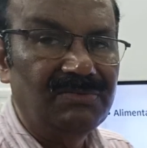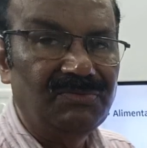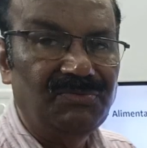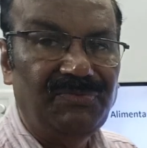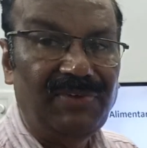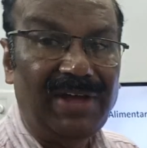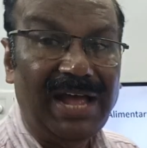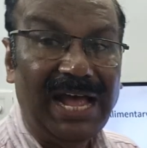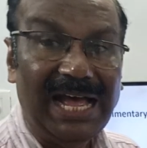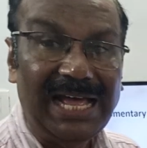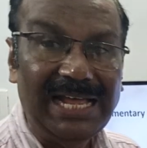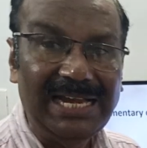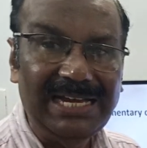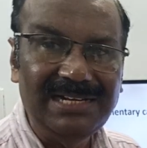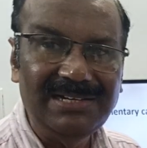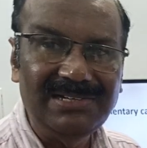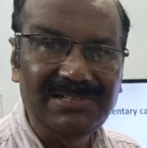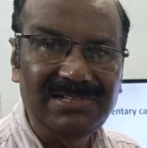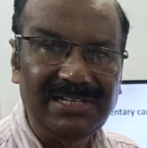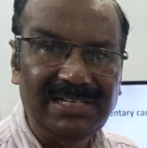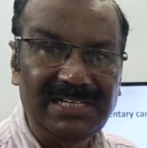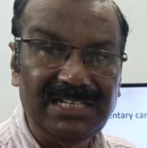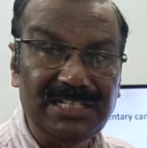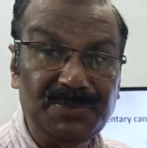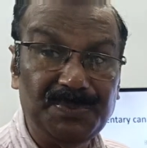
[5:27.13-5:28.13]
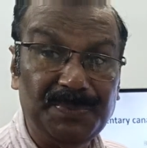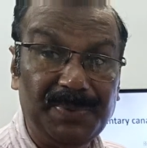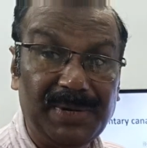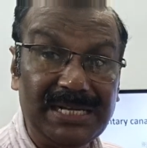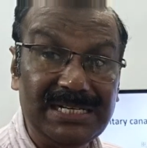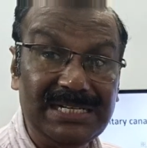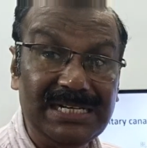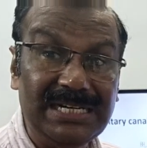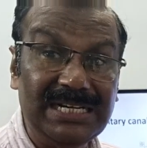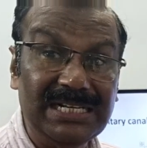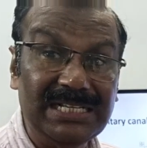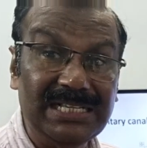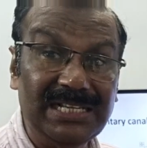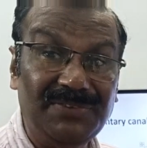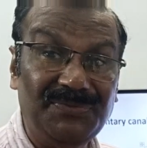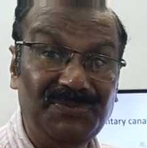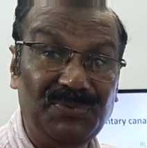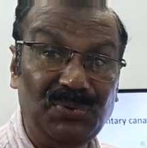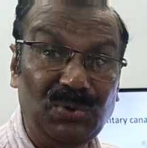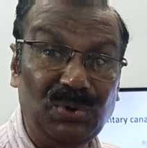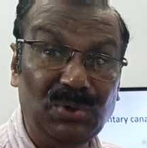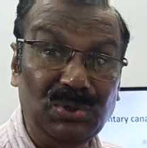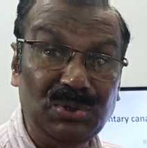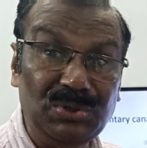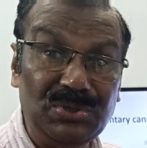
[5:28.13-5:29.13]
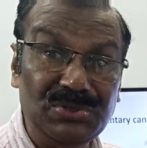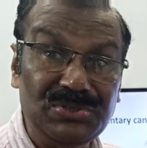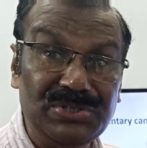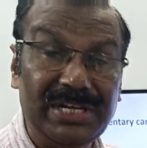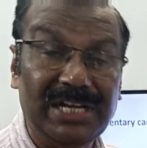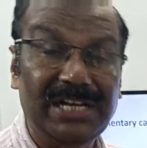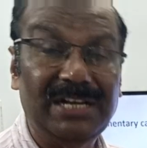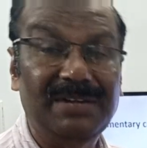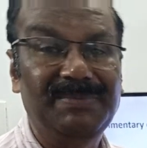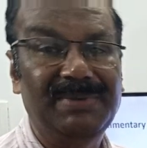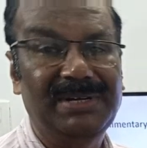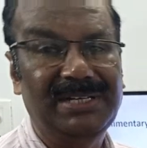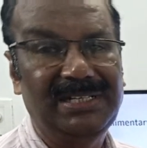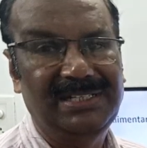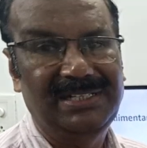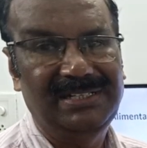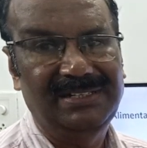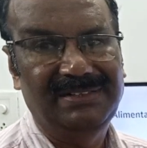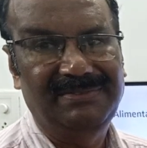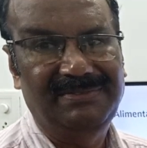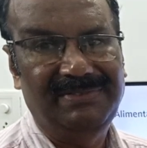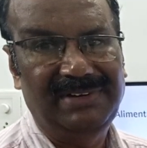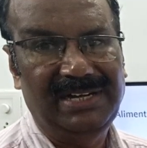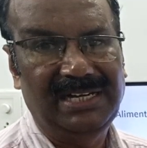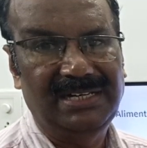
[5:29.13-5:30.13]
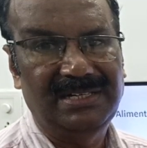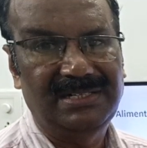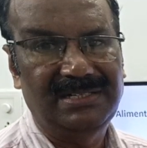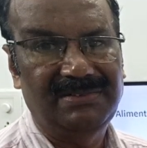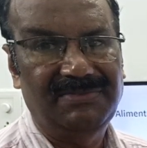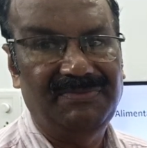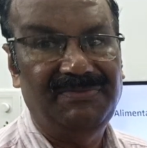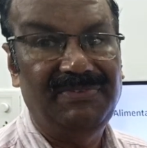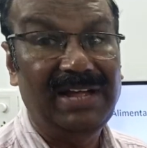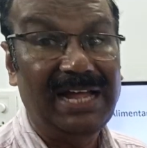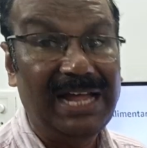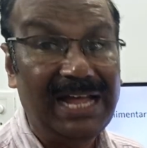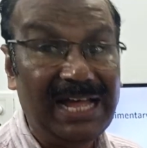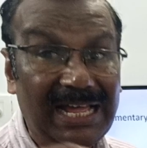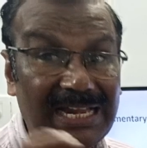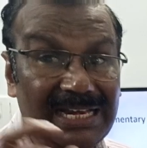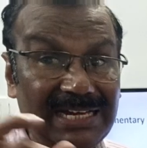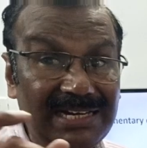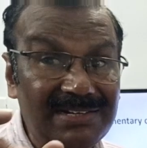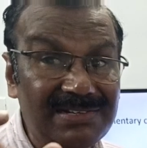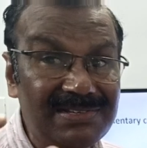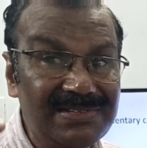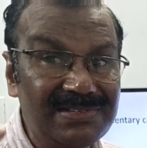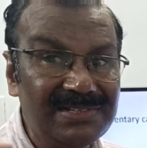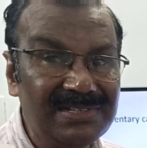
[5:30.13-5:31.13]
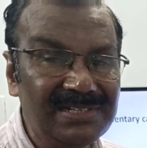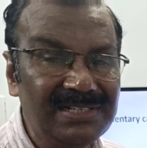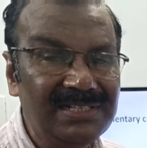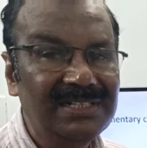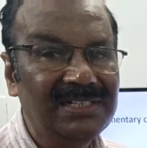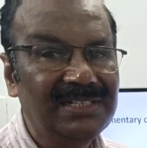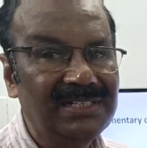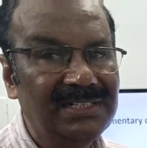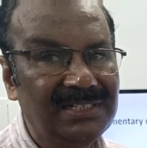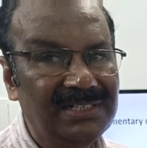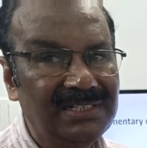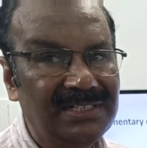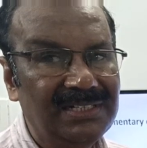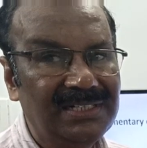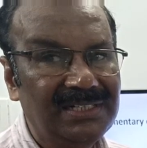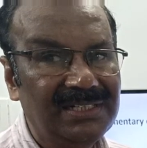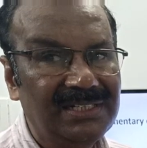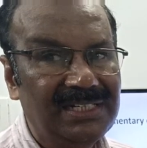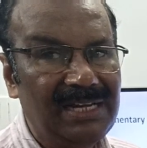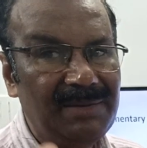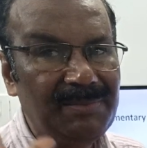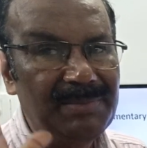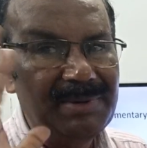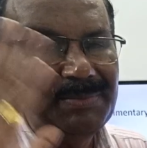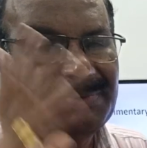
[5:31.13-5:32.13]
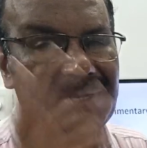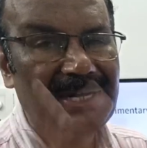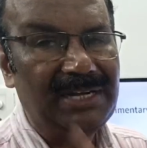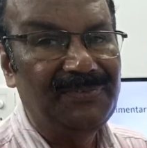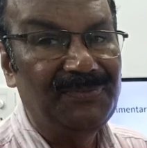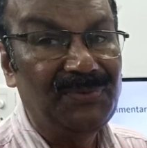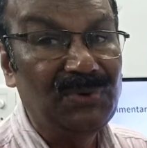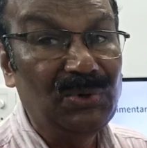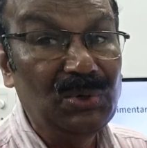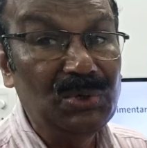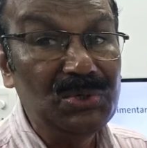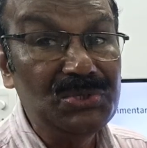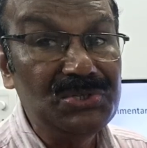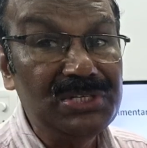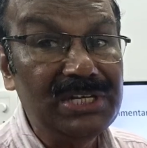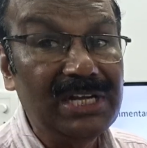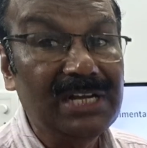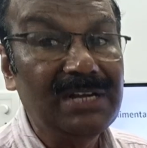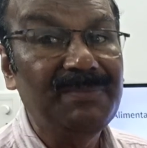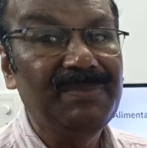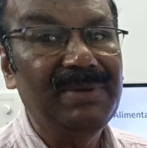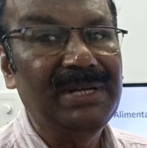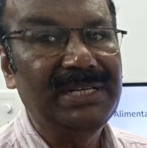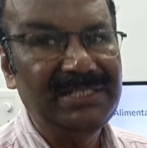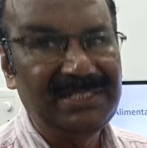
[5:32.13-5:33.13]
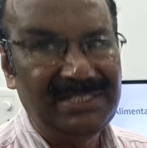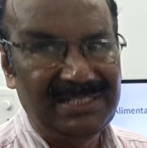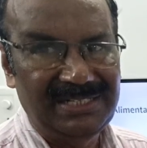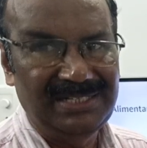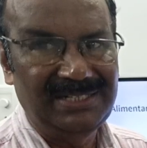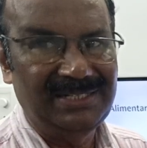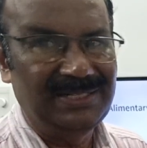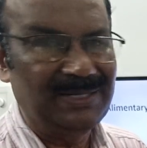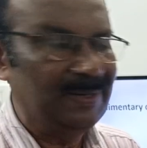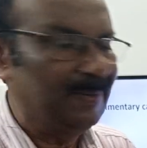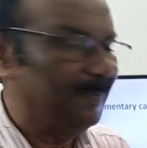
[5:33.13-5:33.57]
pharynx, it is present in the fourth segment. Friends, pharynx, remember it, fourth segment.